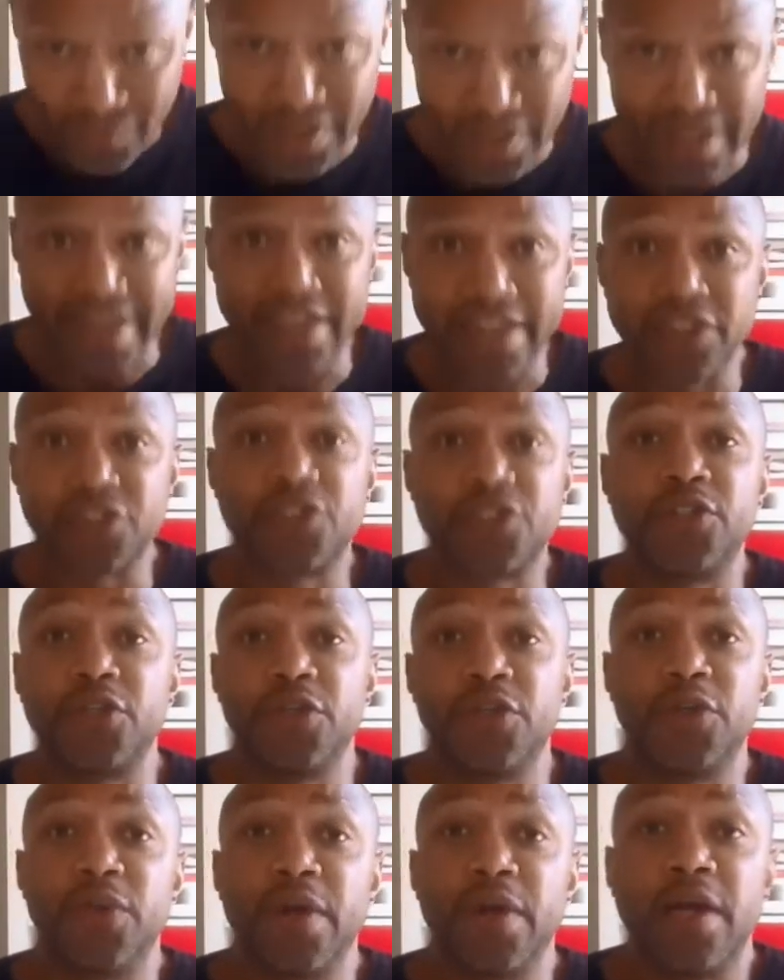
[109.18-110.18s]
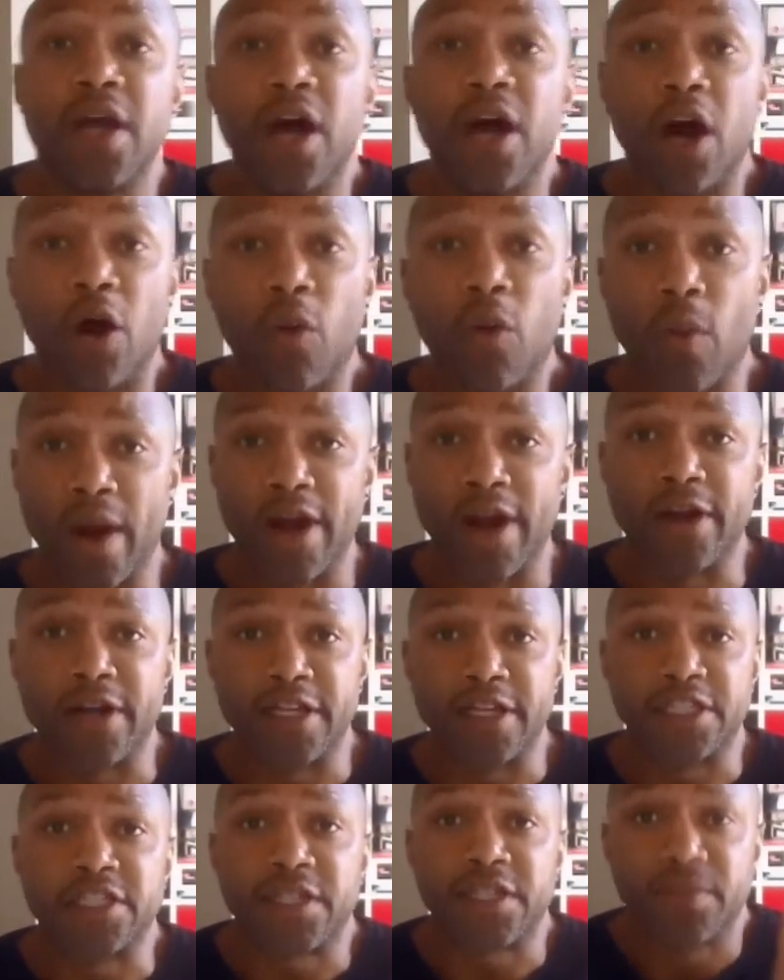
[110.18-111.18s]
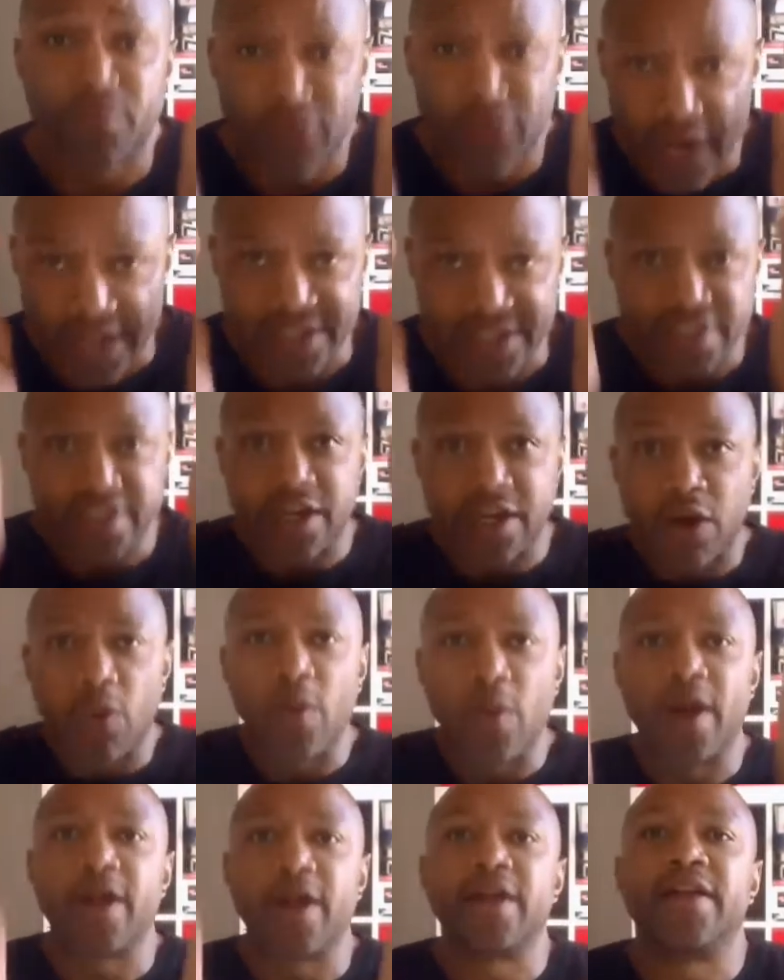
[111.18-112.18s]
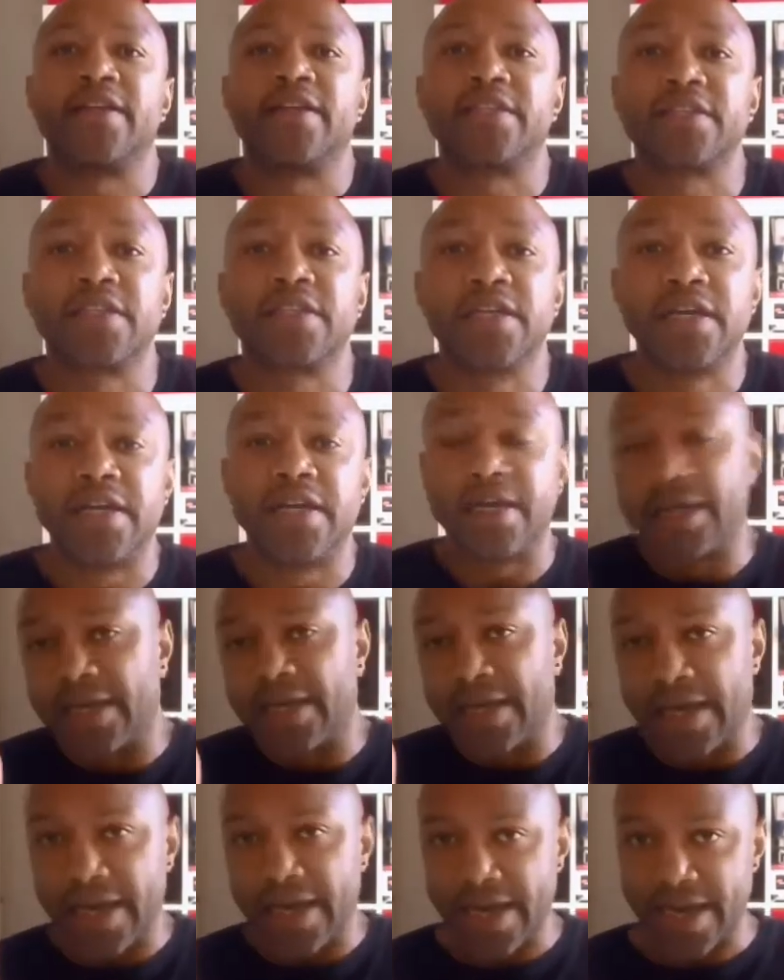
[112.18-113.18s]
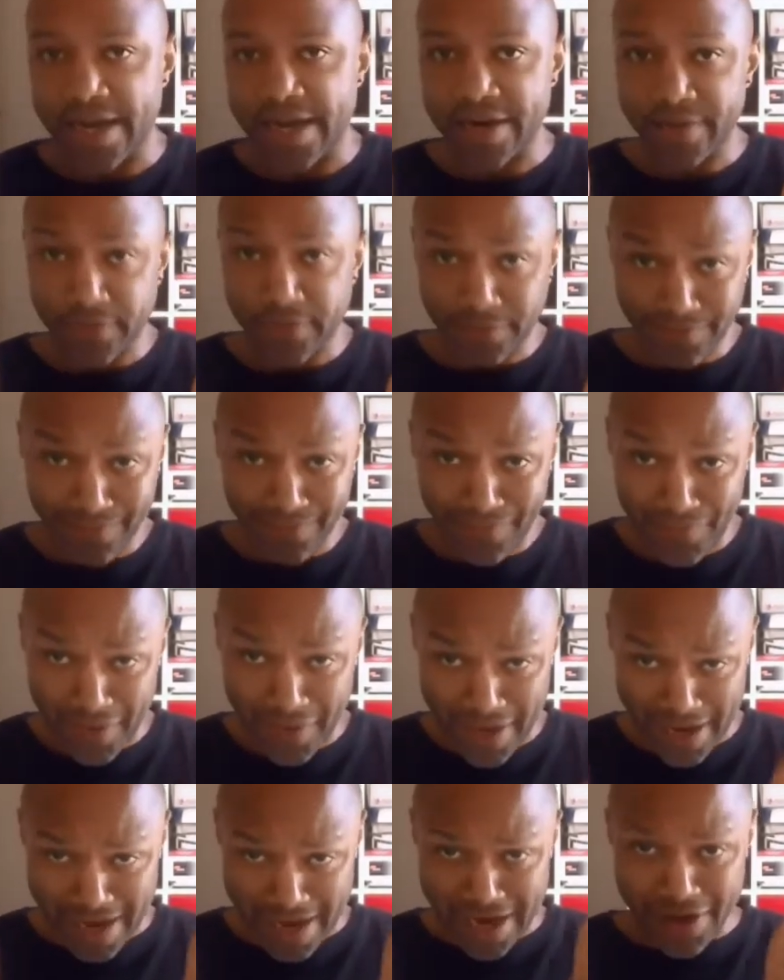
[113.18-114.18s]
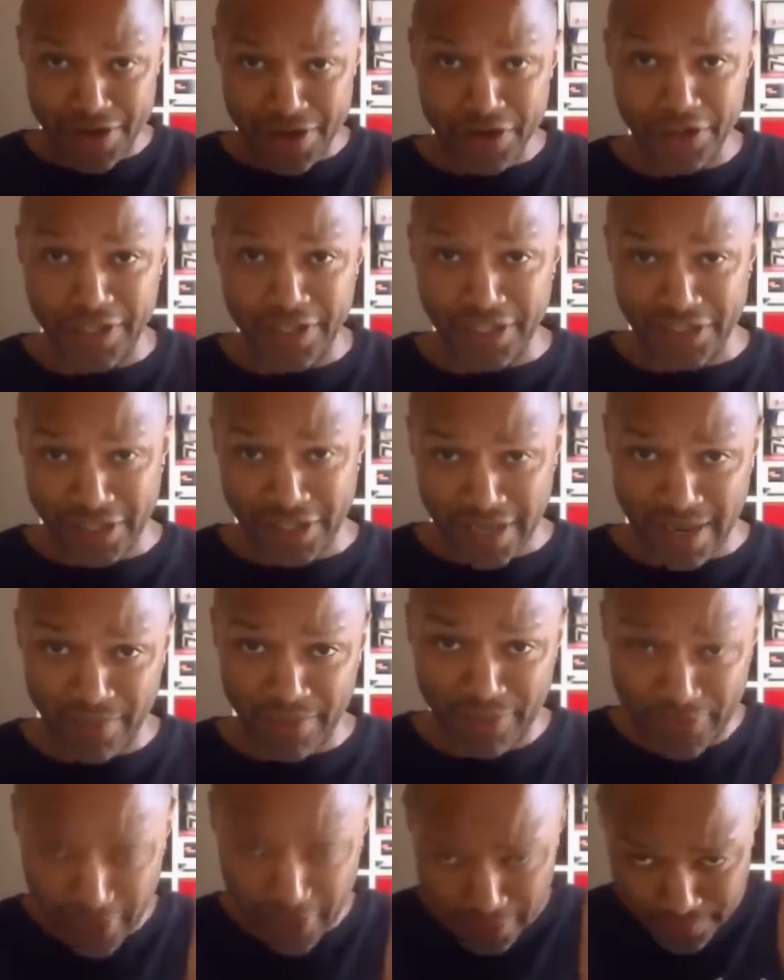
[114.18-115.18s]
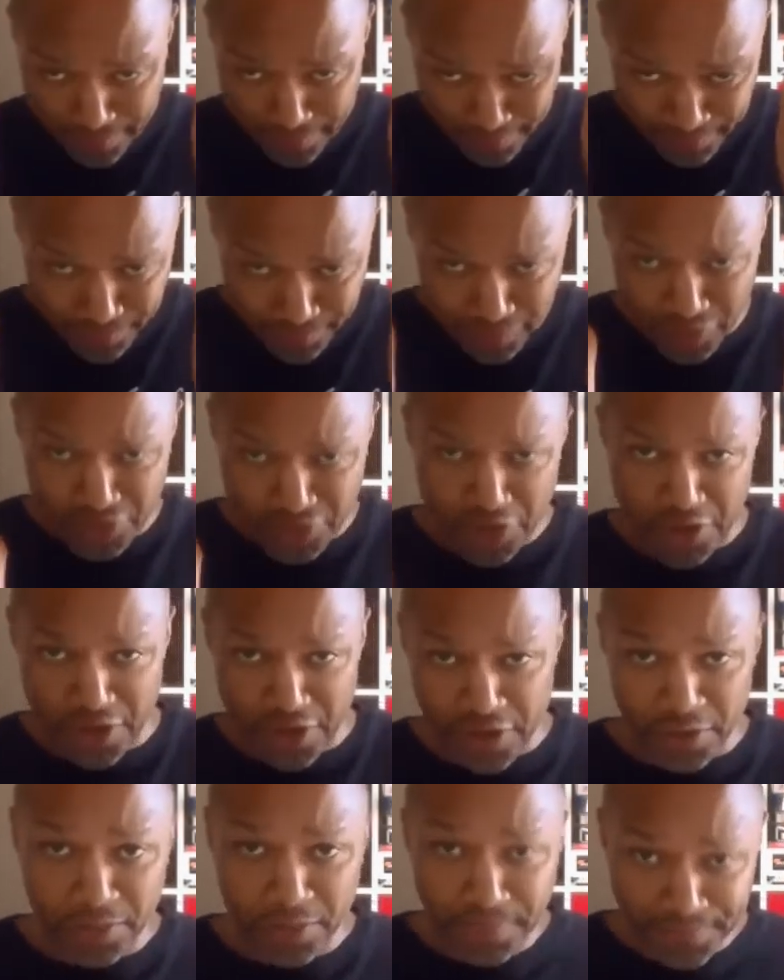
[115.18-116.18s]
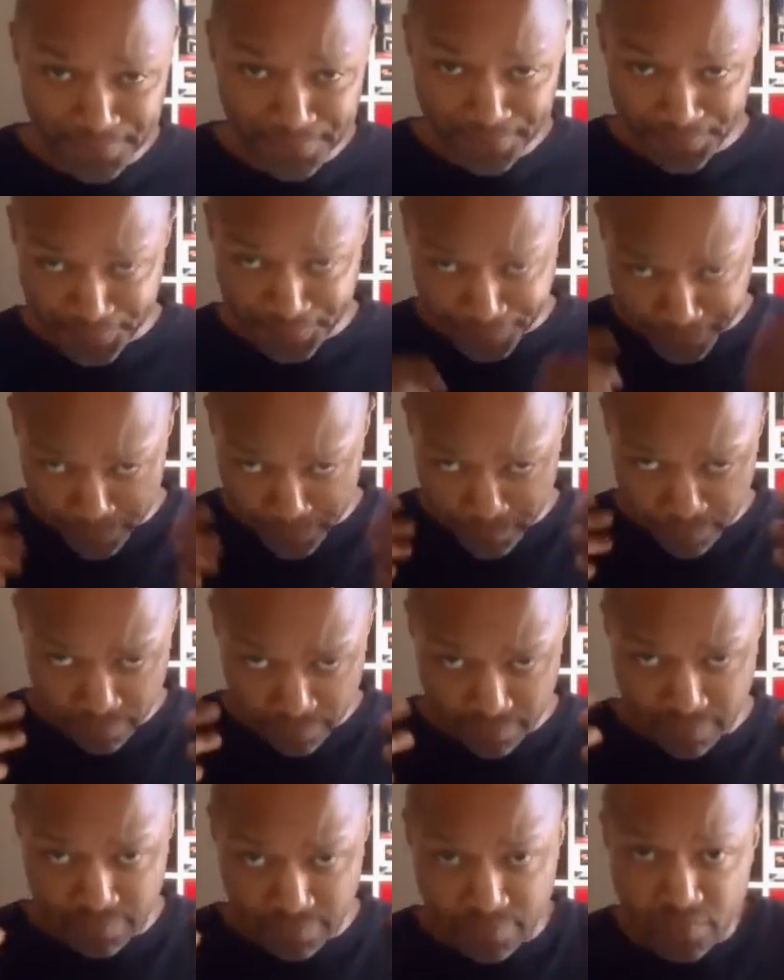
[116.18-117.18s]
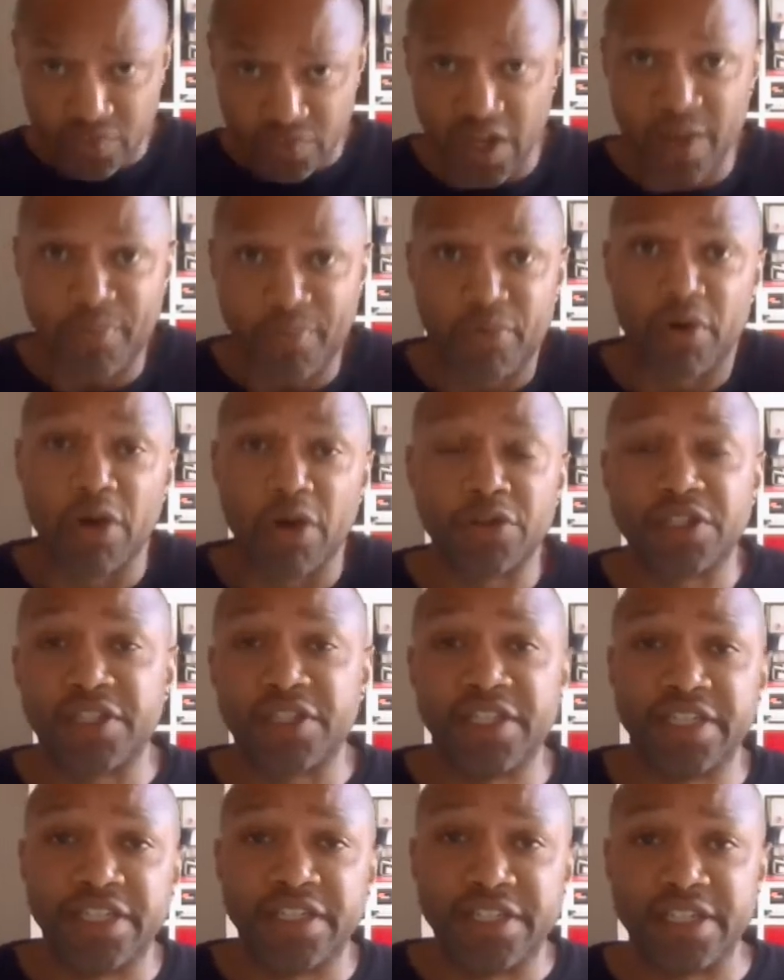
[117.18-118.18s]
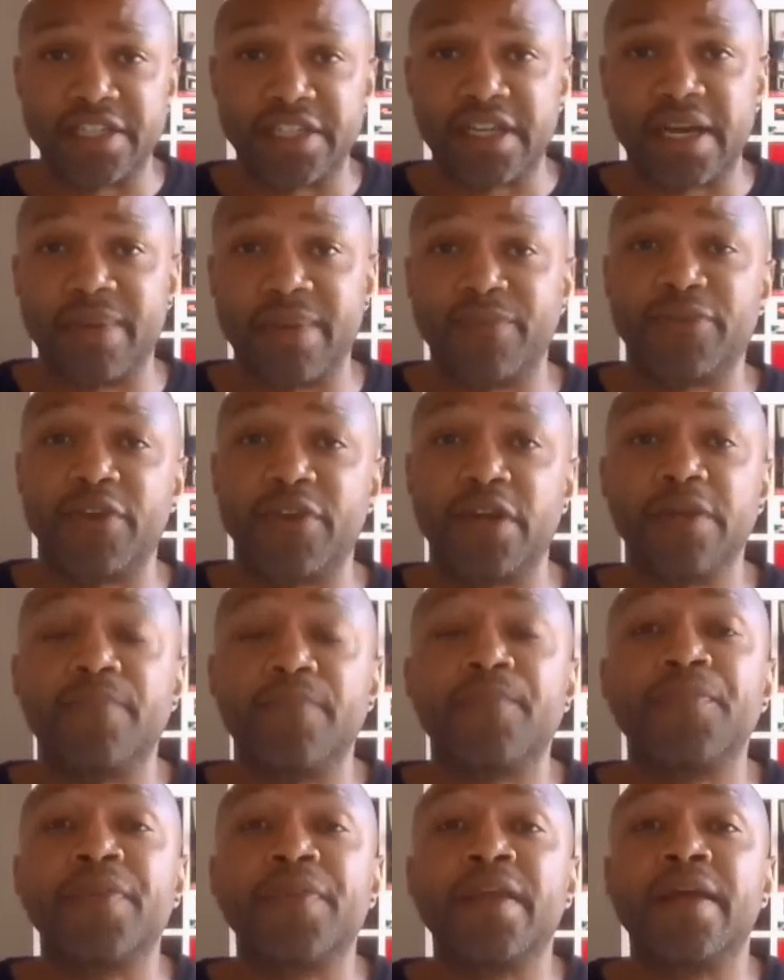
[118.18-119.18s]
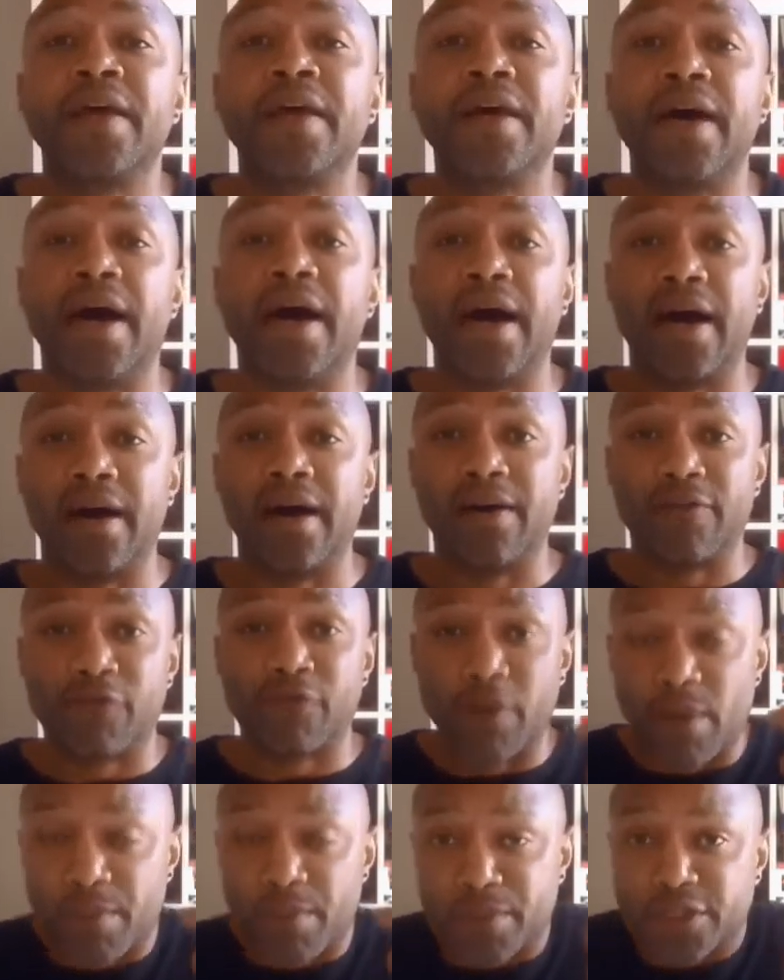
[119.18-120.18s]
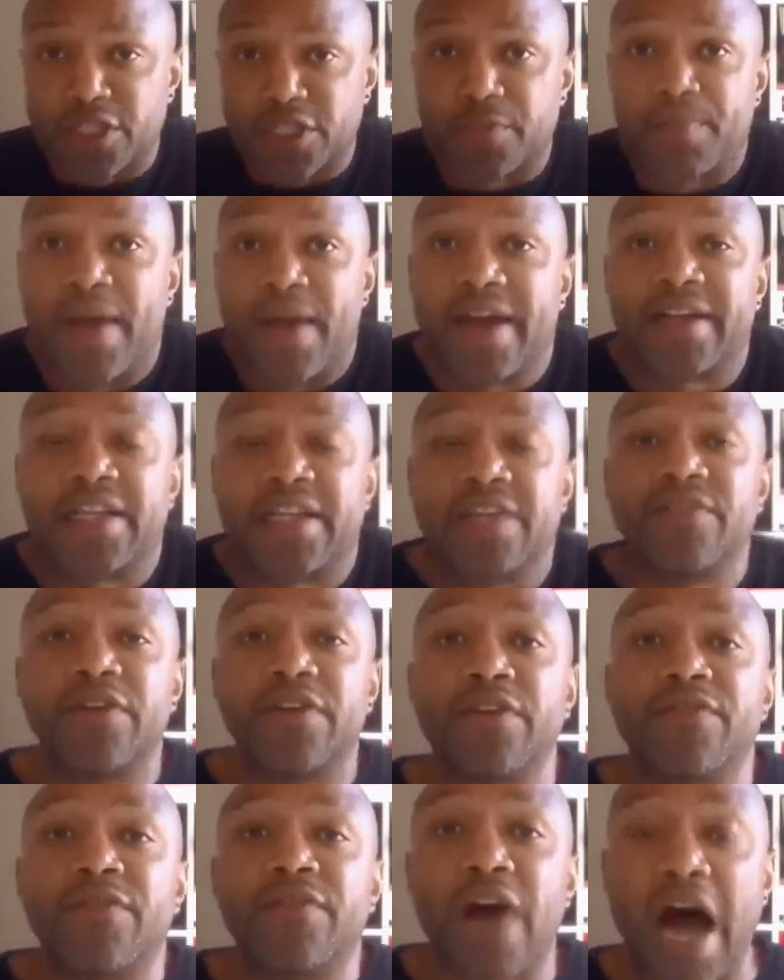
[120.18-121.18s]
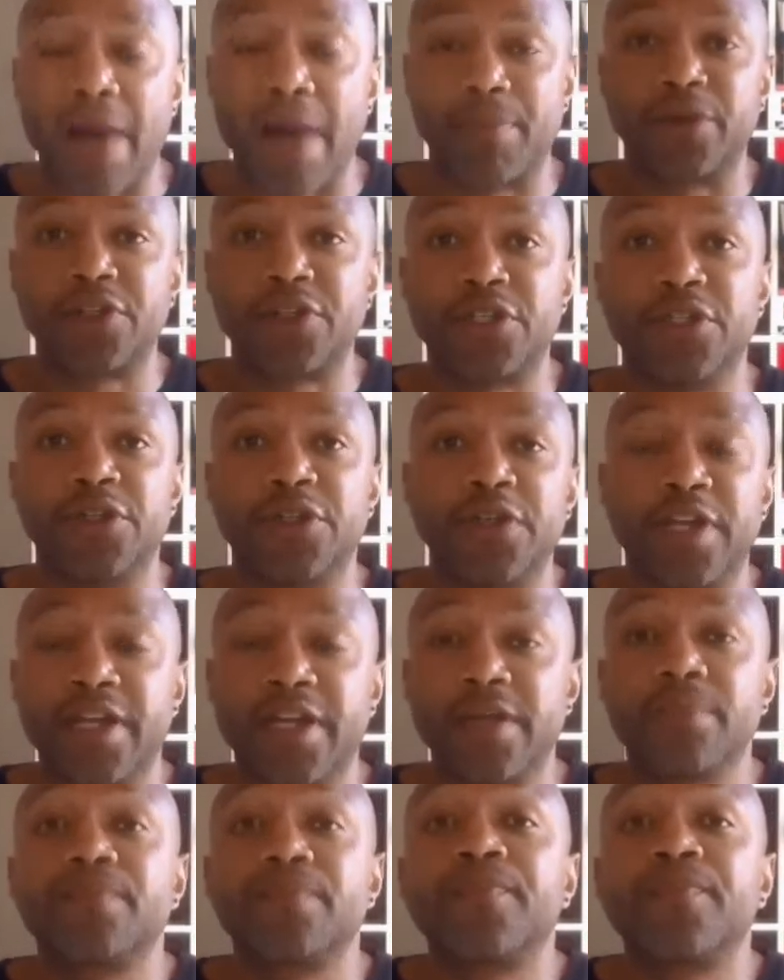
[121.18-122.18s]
into awareness, present awareness in your discomfort. So you approach this discomfort from a perspective of opportunity.